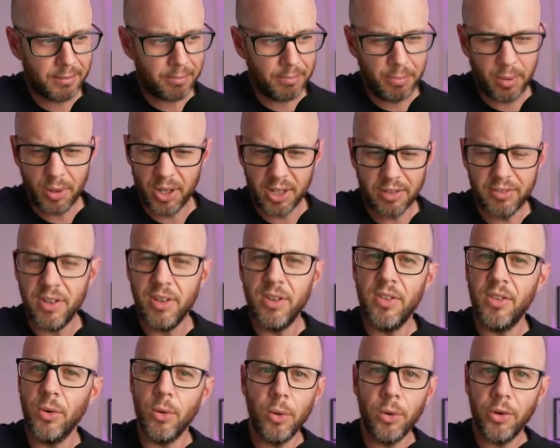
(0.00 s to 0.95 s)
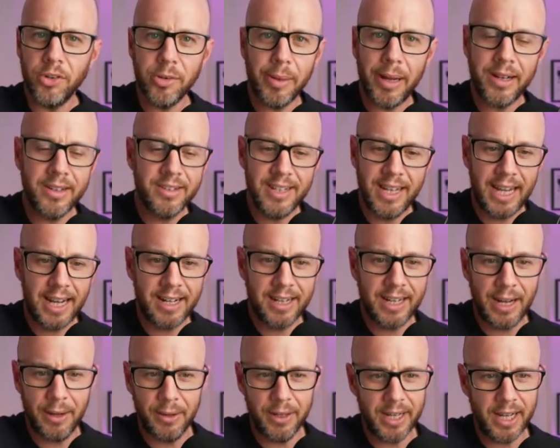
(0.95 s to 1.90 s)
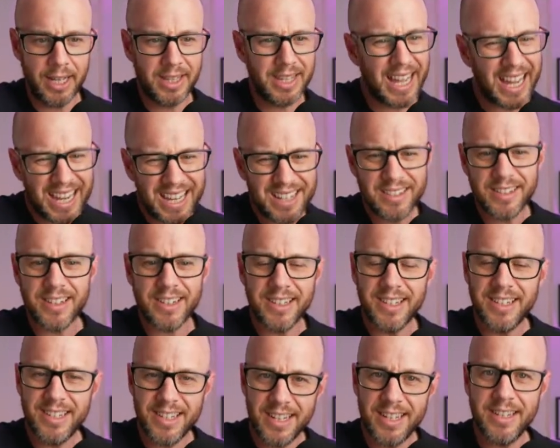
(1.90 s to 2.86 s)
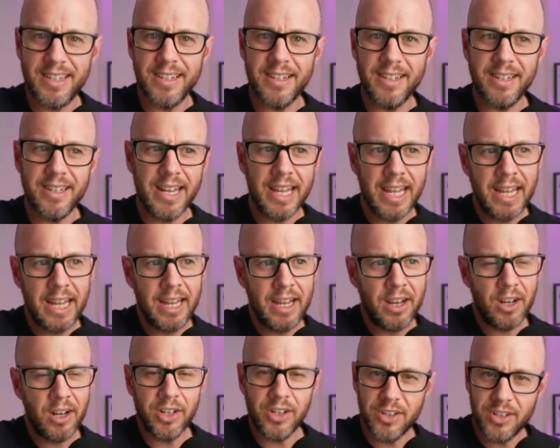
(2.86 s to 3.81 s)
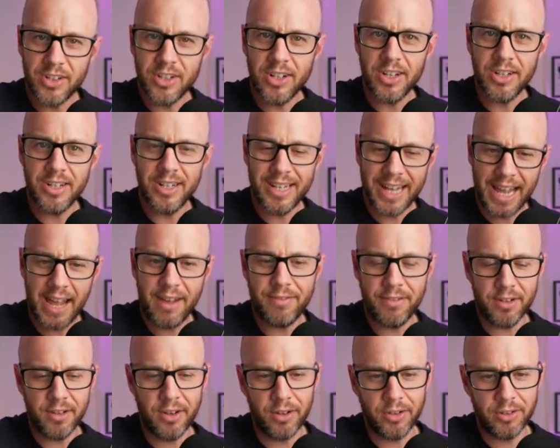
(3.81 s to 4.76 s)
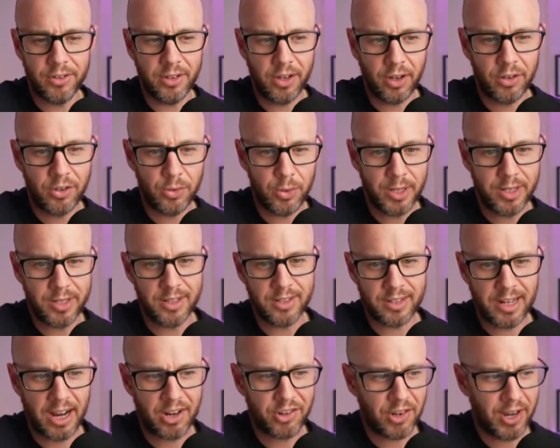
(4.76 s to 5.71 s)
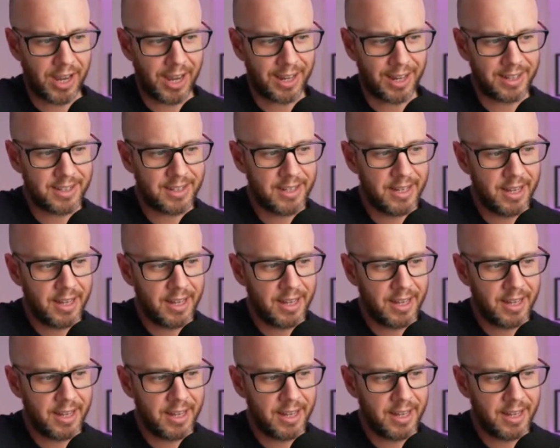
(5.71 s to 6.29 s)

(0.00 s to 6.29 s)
putting a few thoughts about tech now and again. That isn't a consistent, concerted effort on Twitter/X.